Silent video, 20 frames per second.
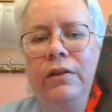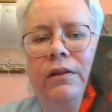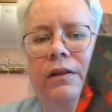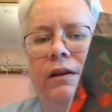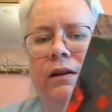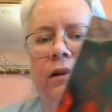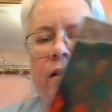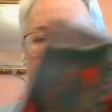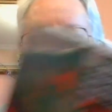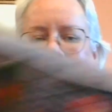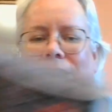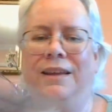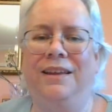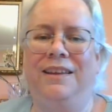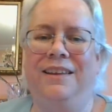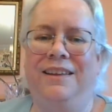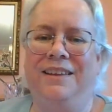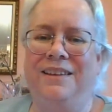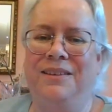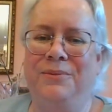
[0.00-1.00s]
little
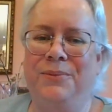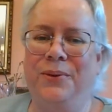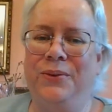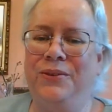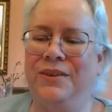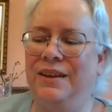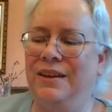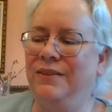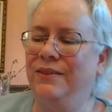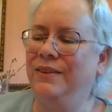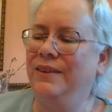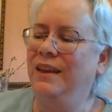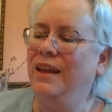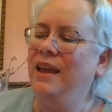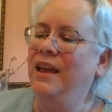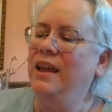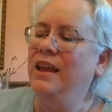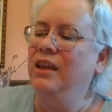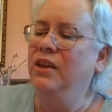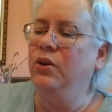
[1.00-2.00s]
motifs.
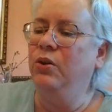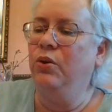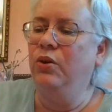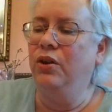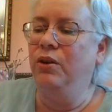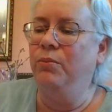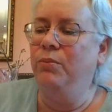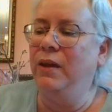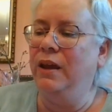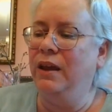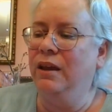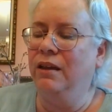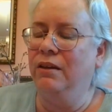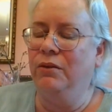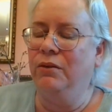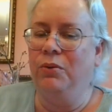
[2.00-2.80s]
You could make